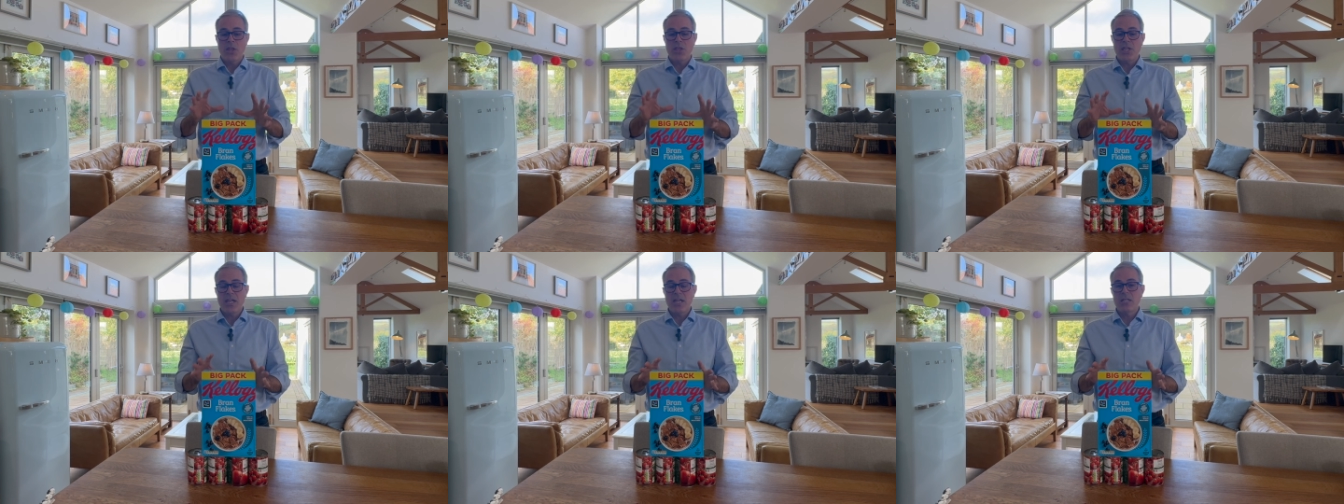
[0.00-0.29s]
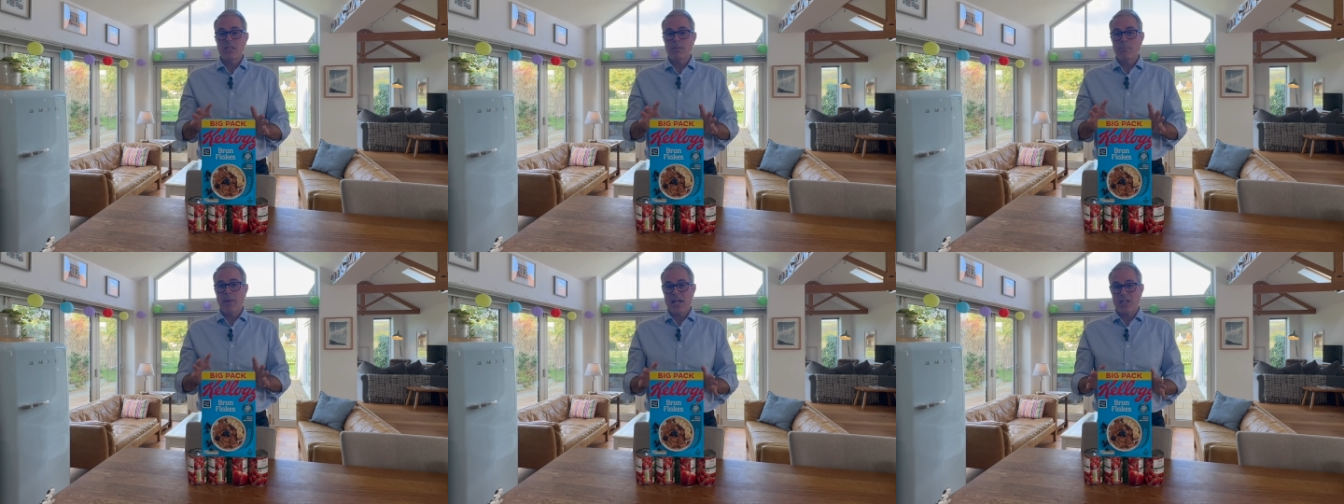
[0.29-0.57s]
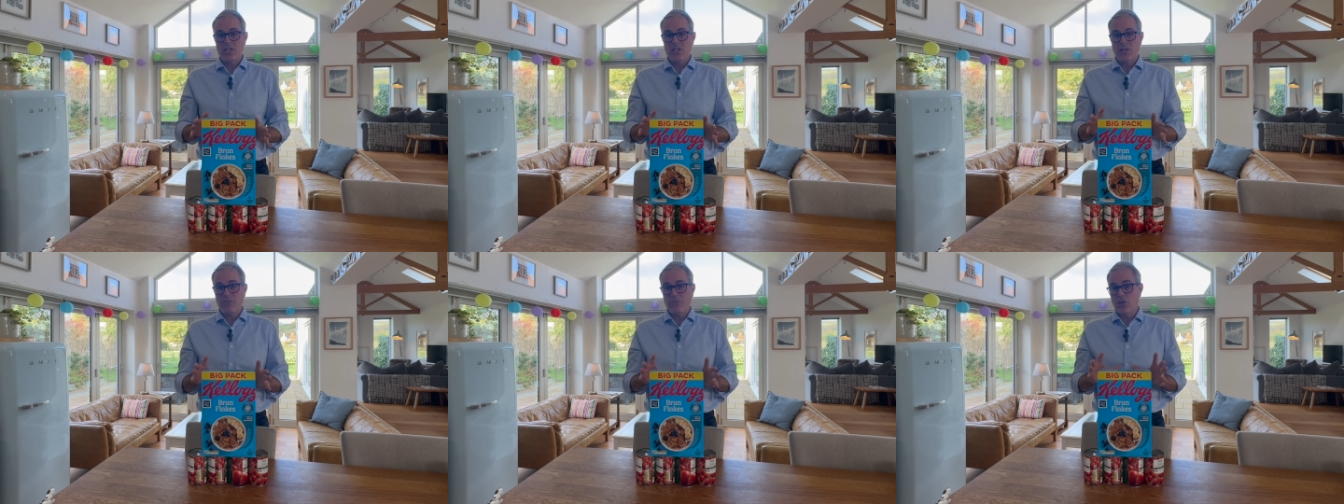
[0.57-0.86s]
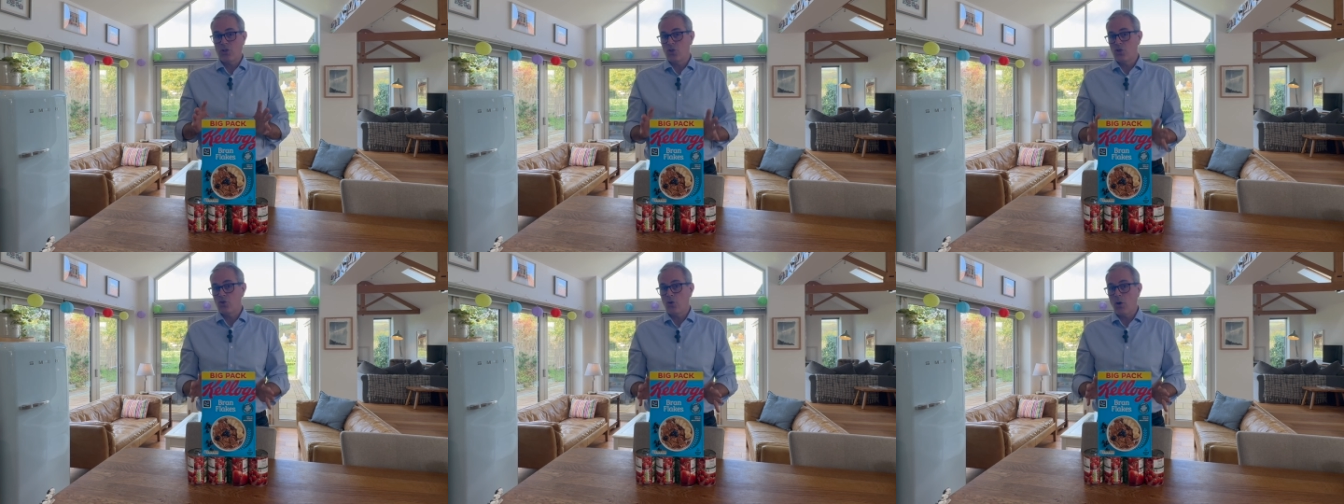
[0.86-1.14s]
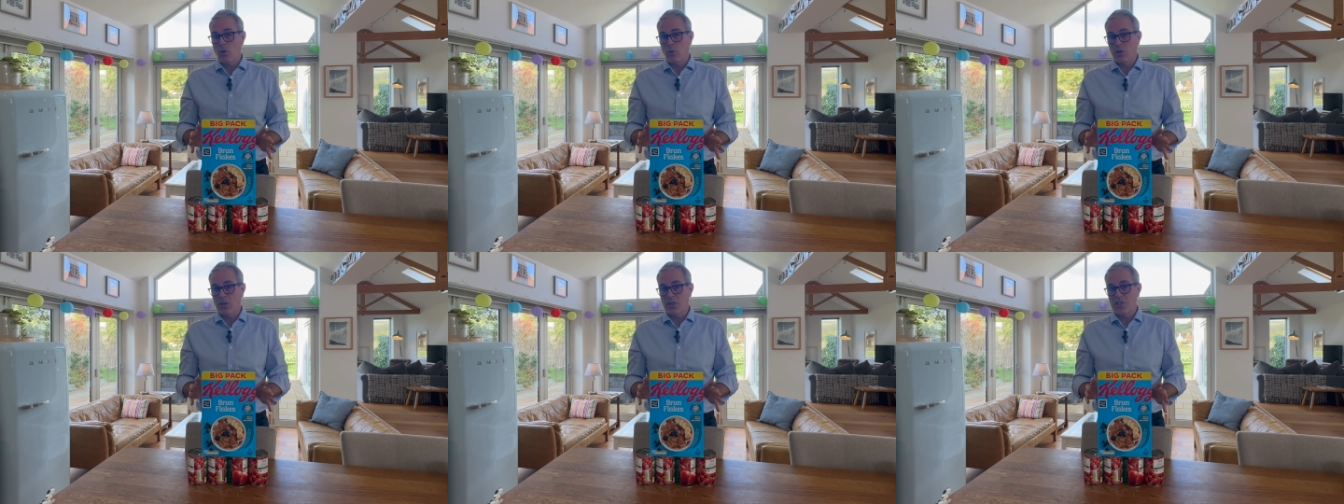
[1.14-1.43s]
These massive
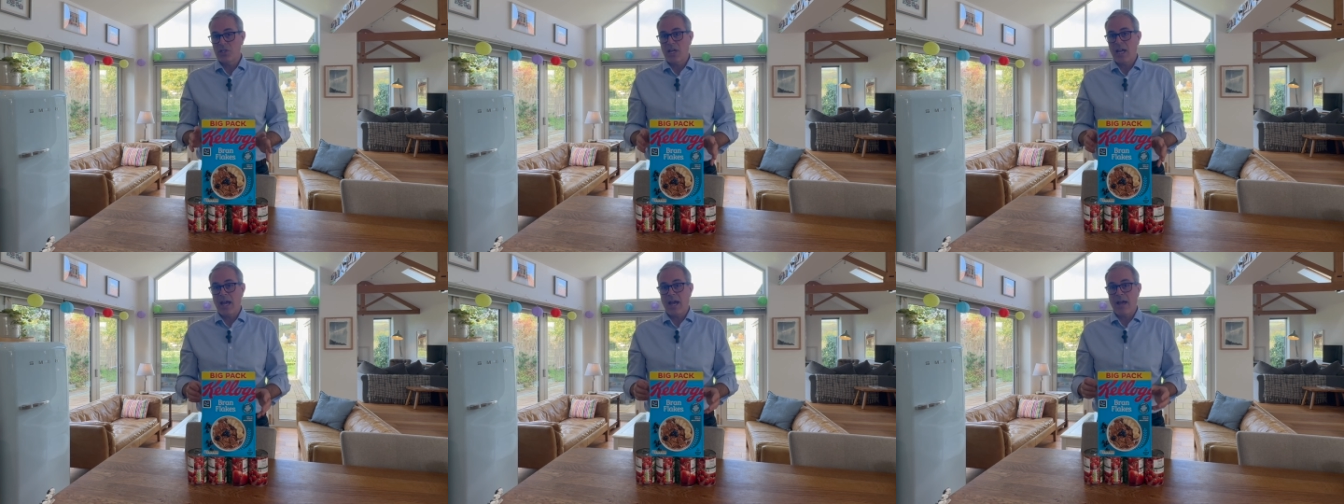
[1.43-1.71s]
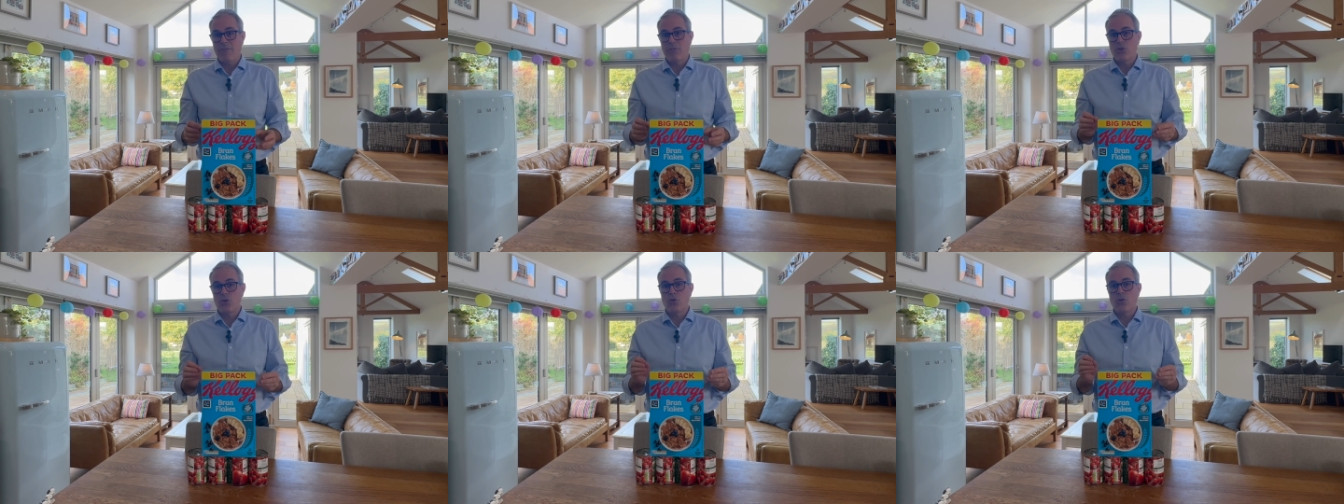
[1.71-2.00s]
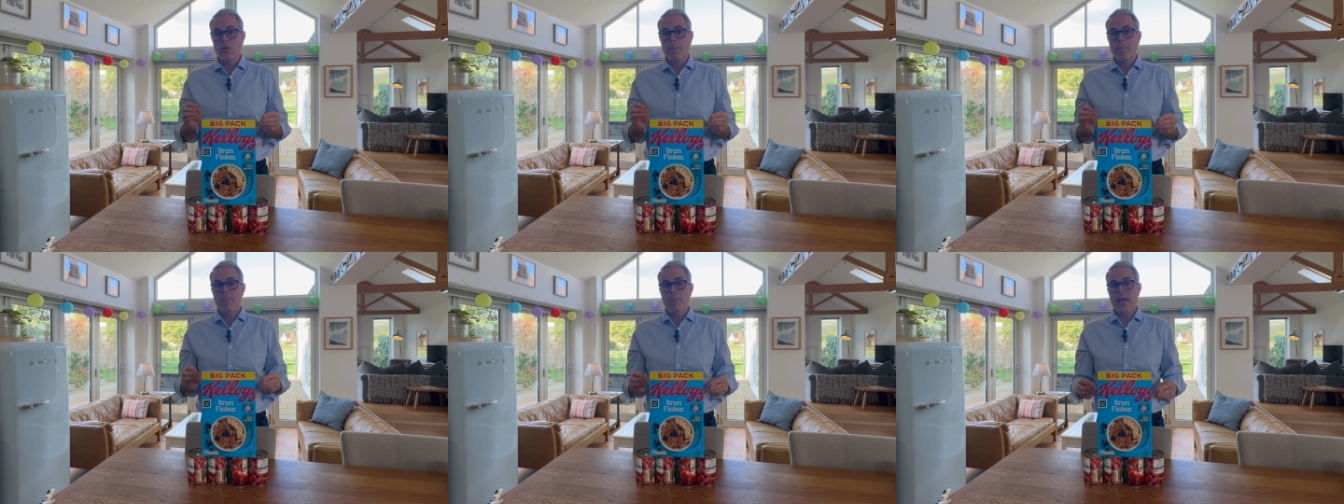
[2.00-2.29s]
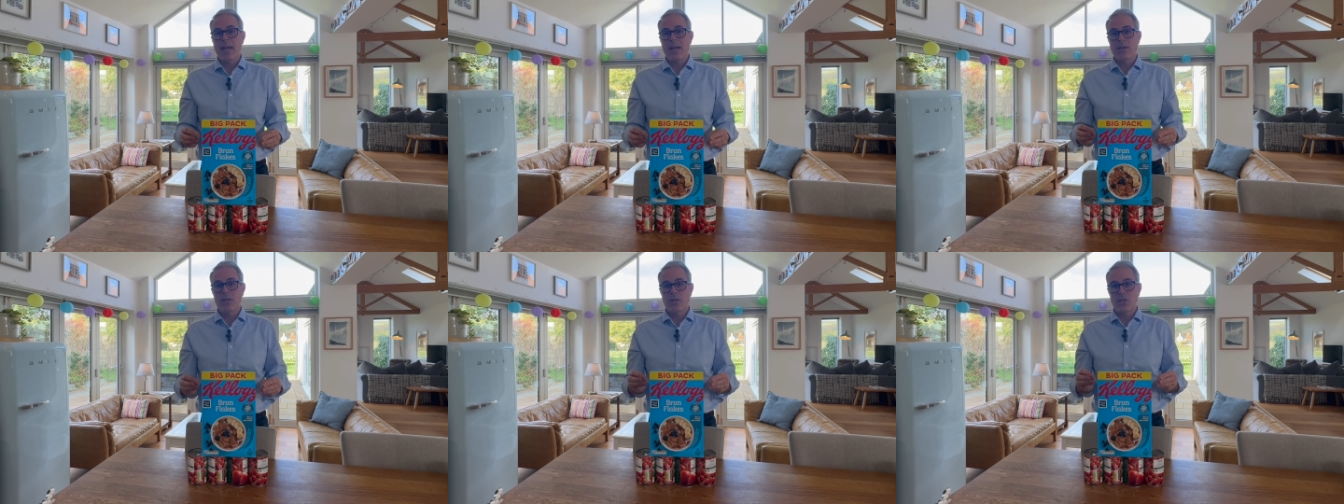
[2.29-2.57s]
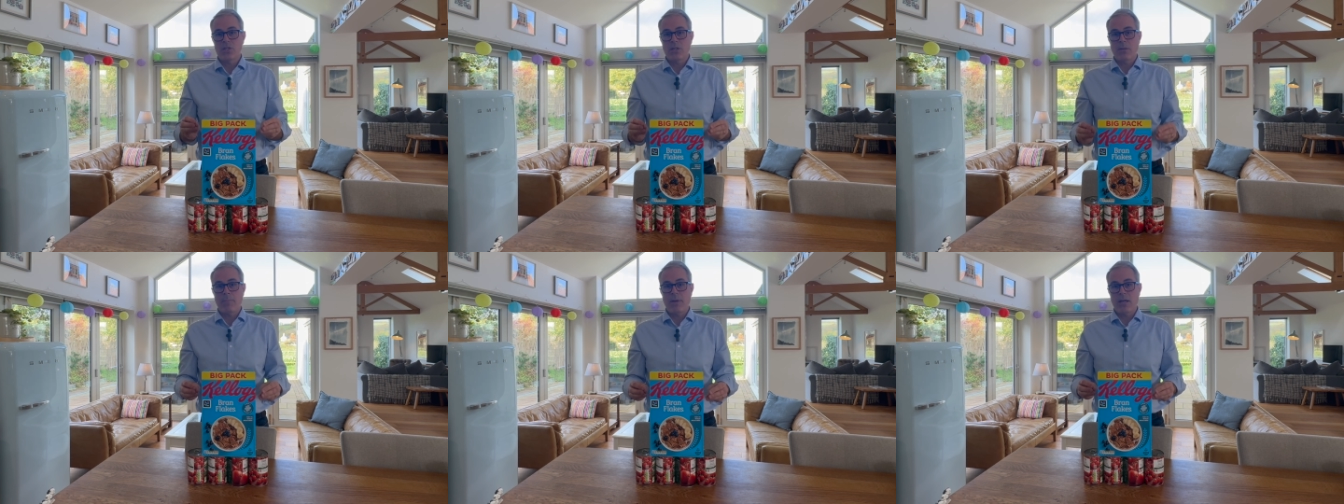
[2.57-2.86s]
controllers have a
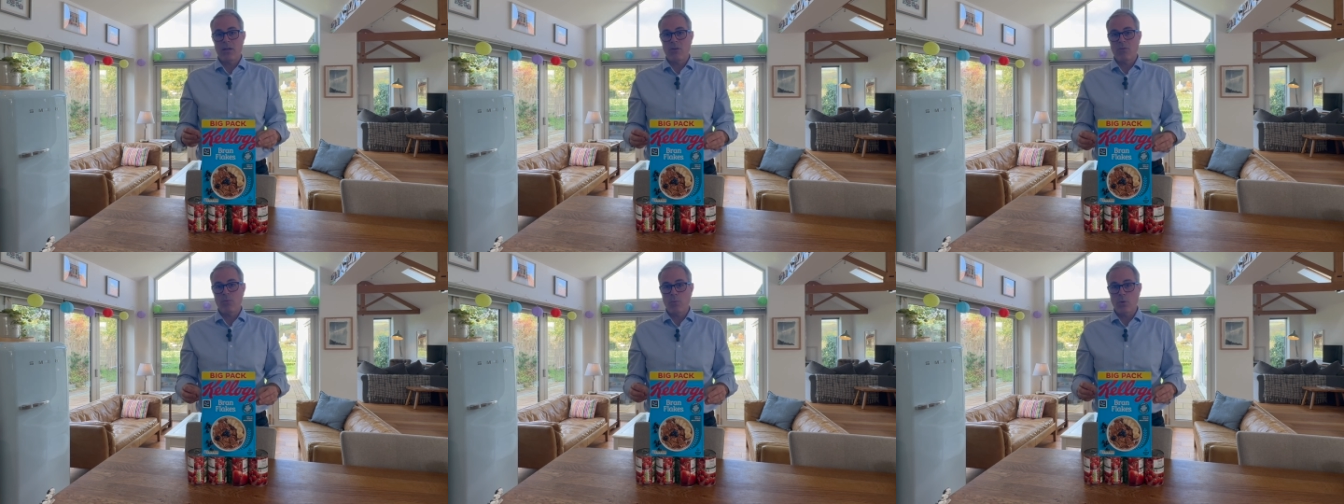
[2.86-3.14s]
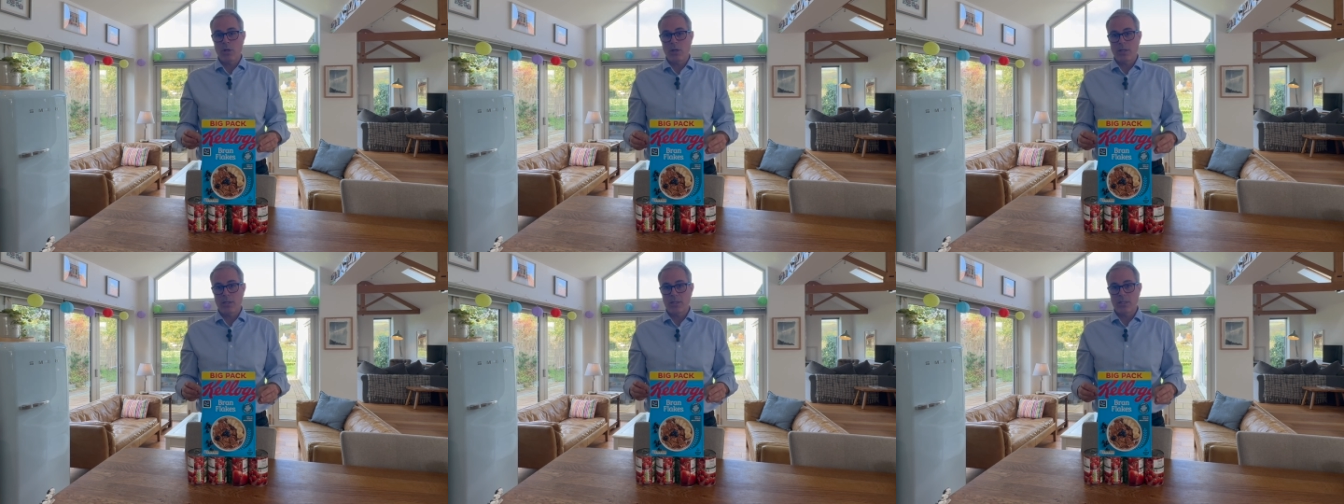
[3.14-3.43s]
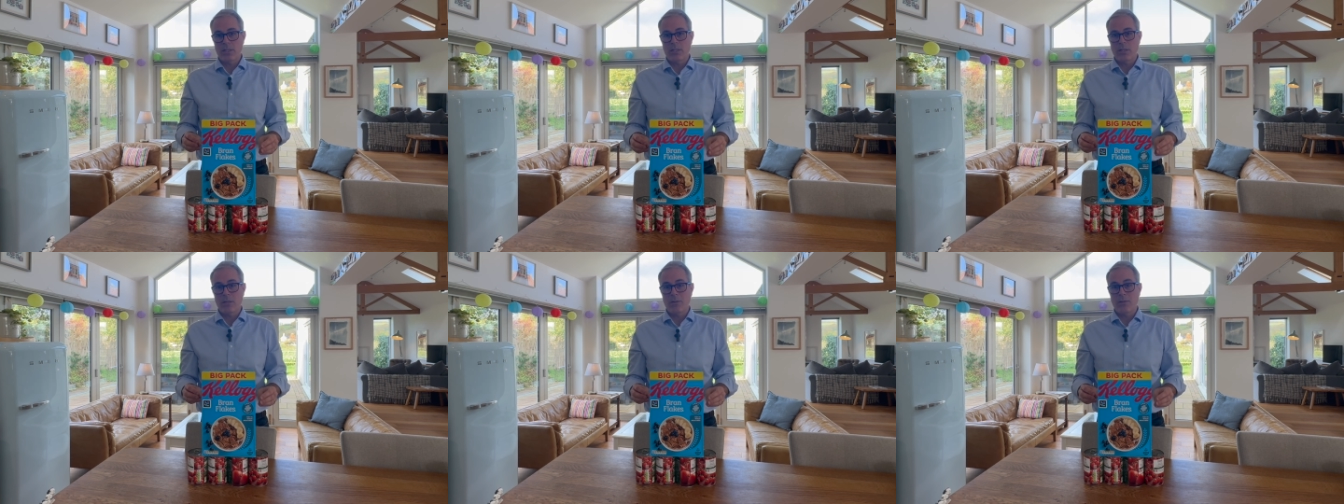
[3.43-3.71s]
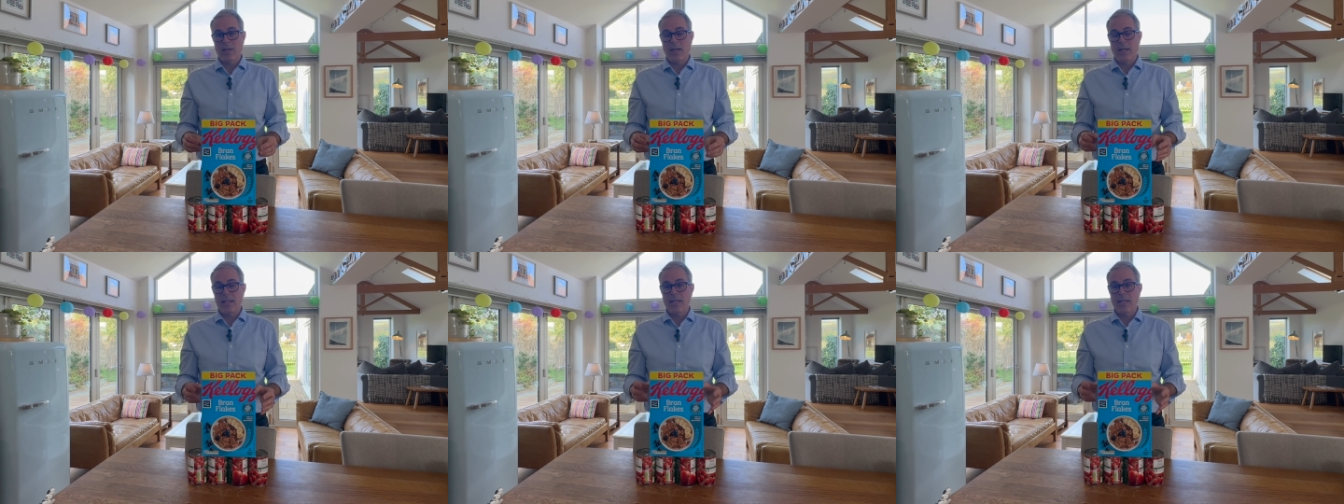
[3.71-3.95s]
tremendous amount of work to do